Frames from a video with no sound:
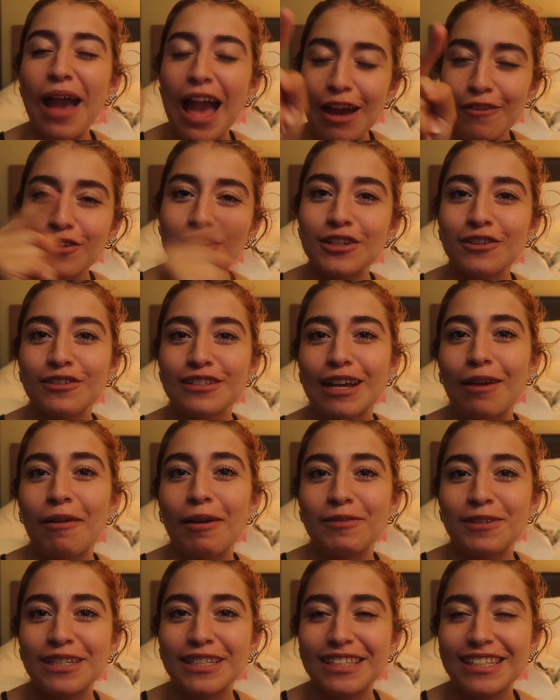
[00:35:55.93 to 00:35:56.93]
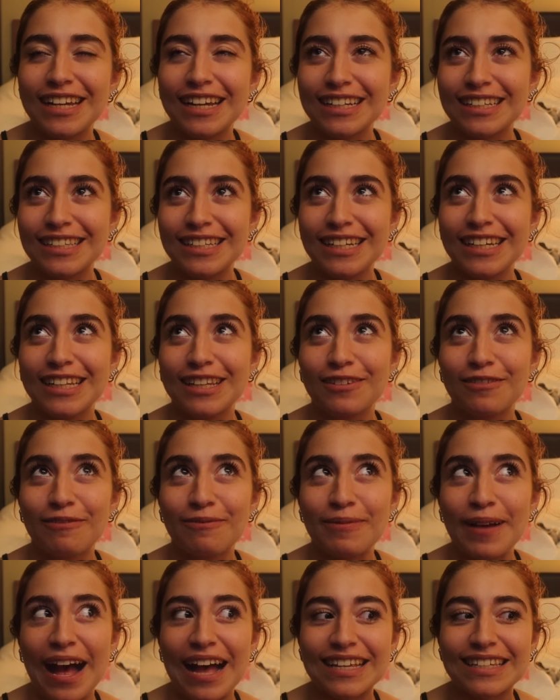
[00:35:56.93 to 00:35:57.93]
every single time I've seen TXT in the
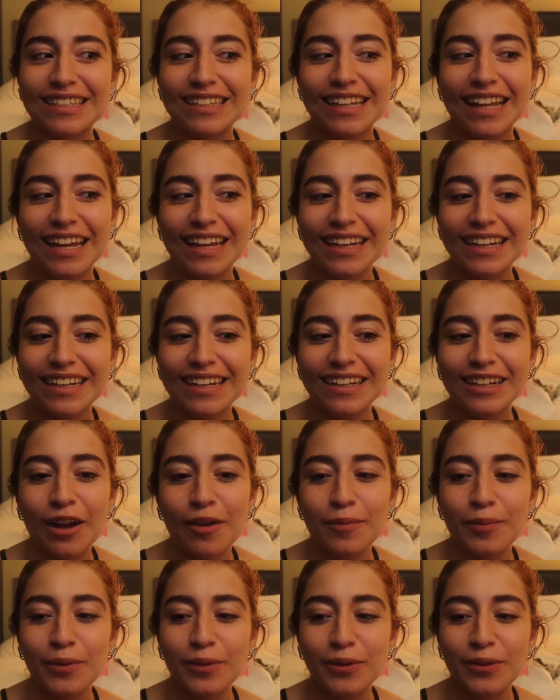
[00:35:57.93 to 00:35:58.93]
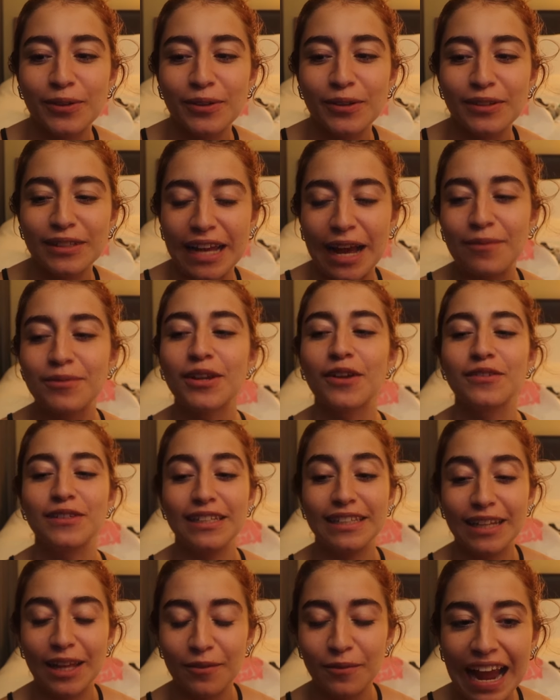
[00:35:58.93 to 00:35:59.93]
past like couple times I've
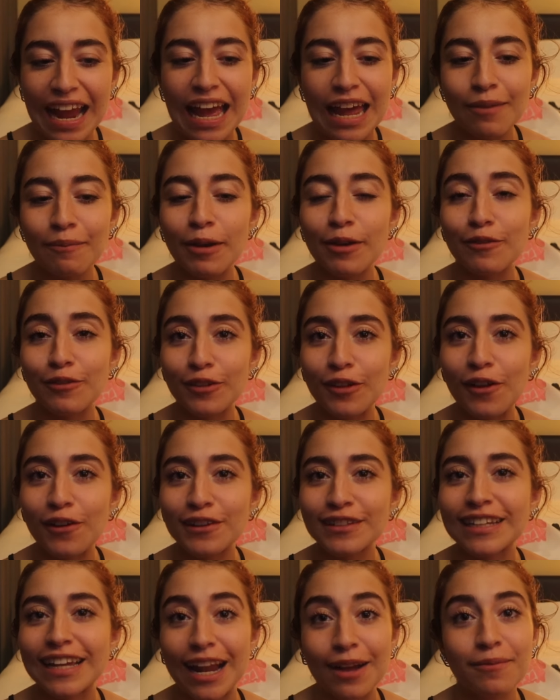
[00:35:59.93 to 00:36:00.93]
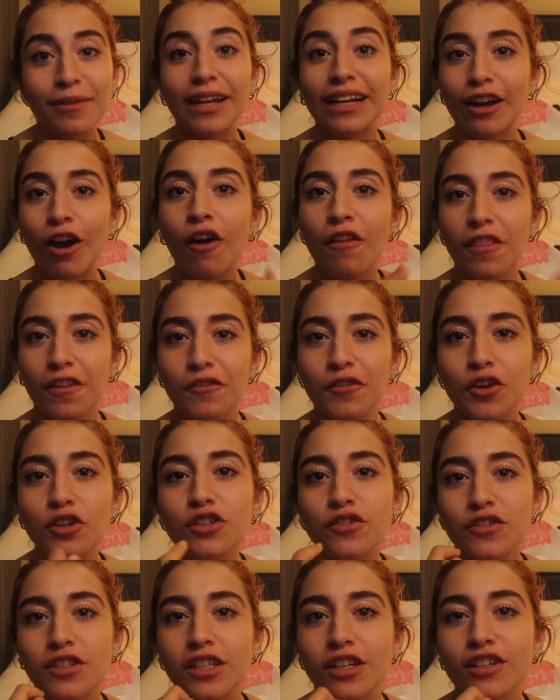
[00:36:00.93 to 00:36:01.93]
seen them, I end my vlogs and I'm like on the verge
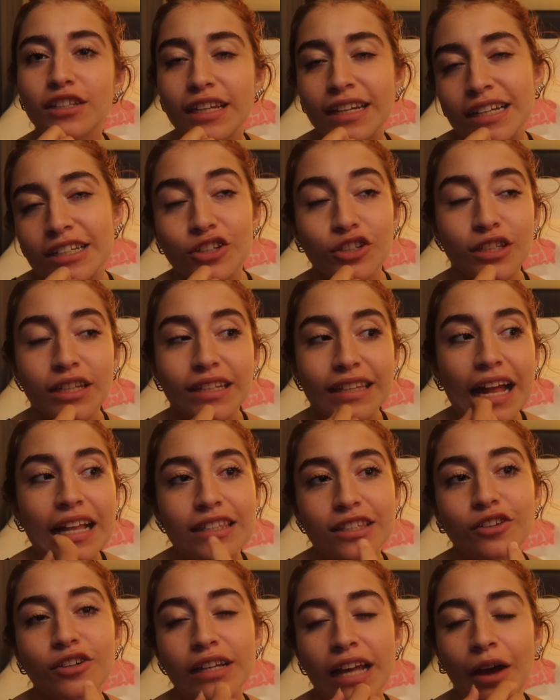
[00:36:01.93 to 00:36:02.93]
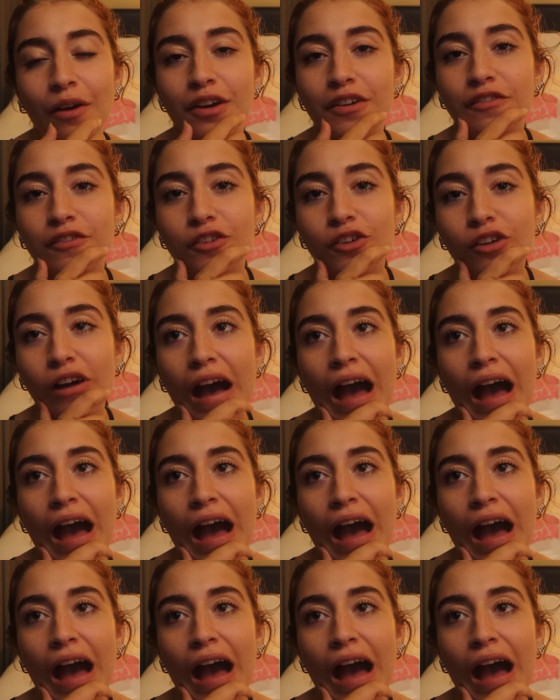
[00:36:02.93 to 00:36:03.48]
of tears and it's just like that's literally how I feel.